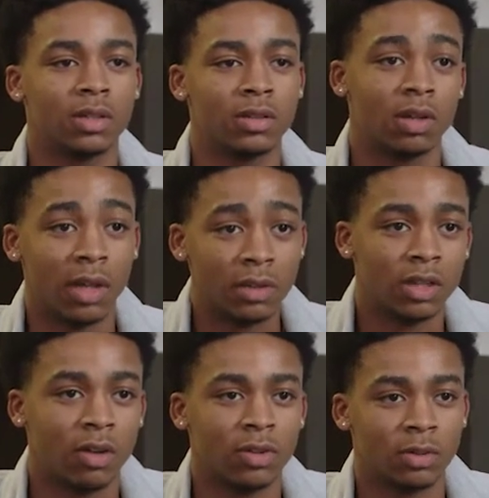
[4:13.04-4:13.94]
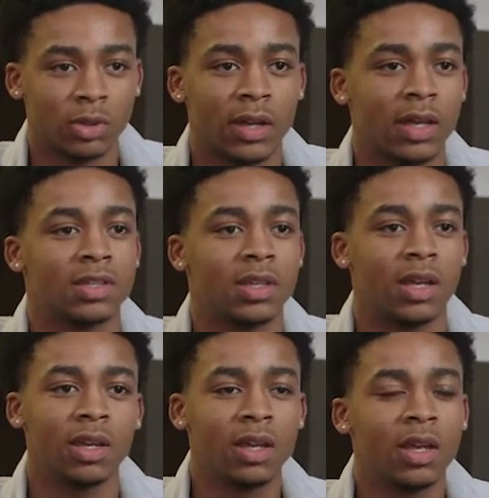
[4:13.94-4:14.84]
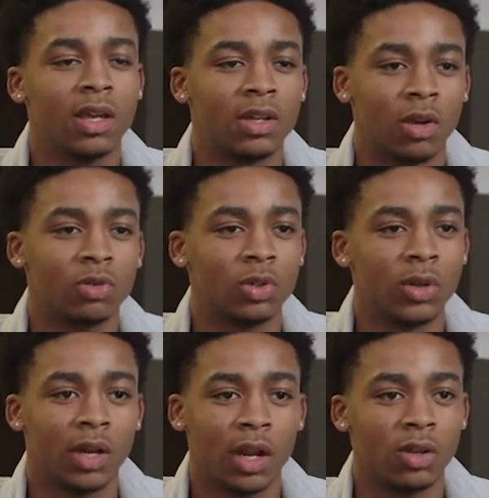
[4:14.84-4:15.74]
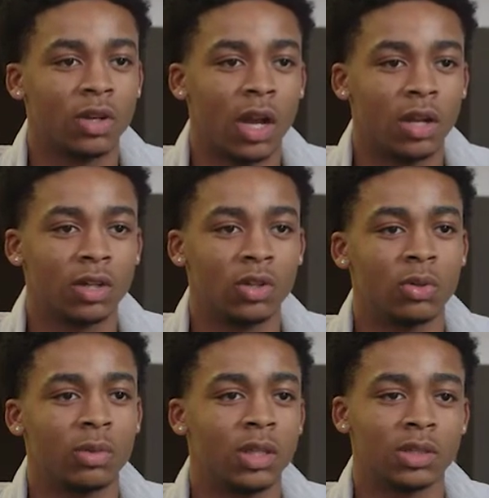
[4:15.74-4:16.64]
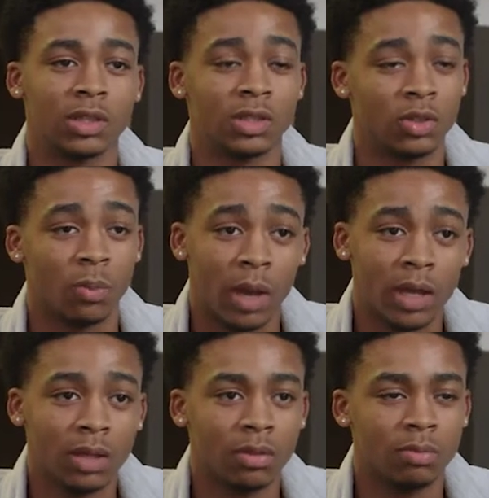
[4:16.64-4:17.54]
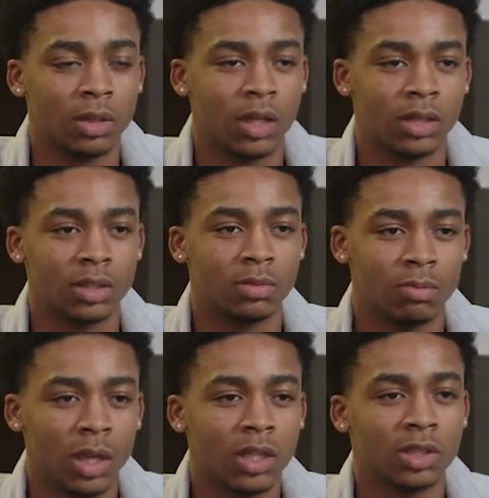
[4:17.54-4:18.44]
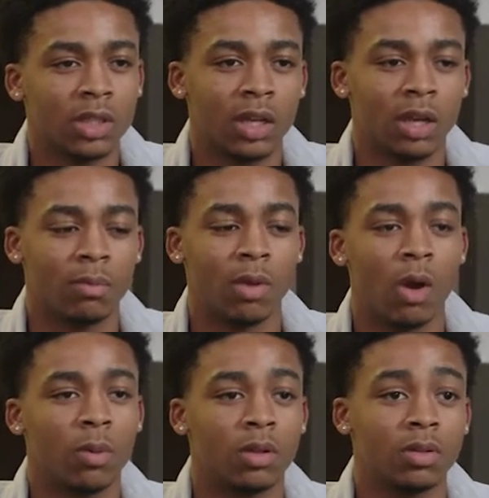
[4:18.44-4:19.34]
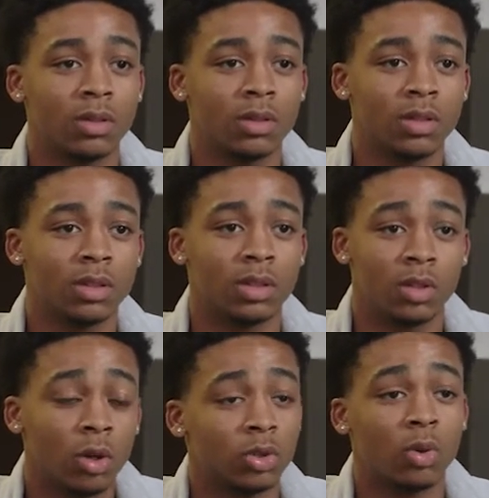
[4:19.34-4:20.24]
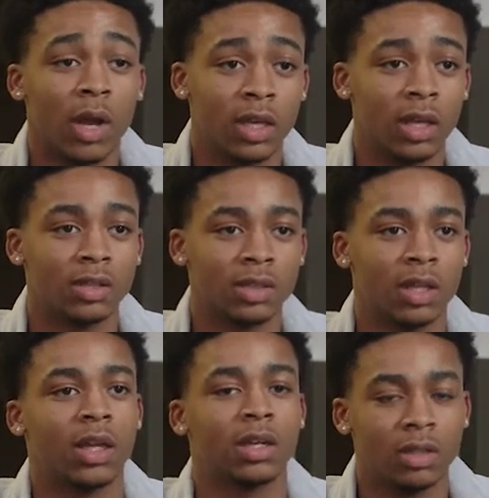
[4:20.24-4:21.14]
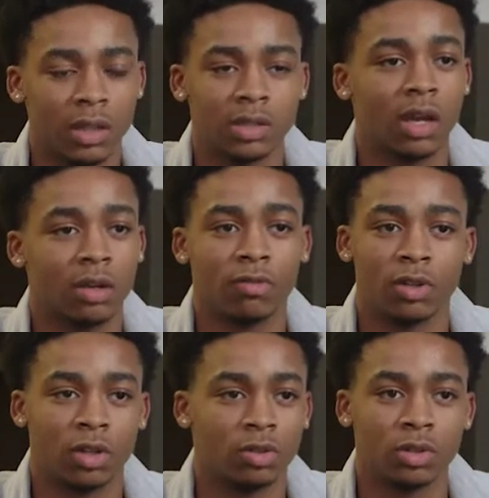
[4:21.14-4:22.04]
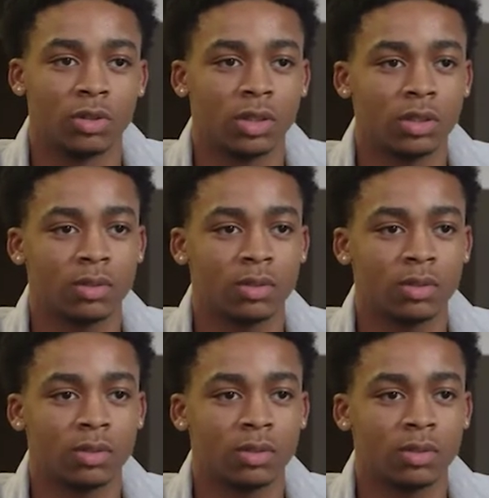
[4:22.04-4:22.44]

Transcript: lifestyle for them, so I can't say don't do it, and I know you're not gonna do it because they still might. But like just making sure like I'm helping those who I can say like that's not good for you, don't do it.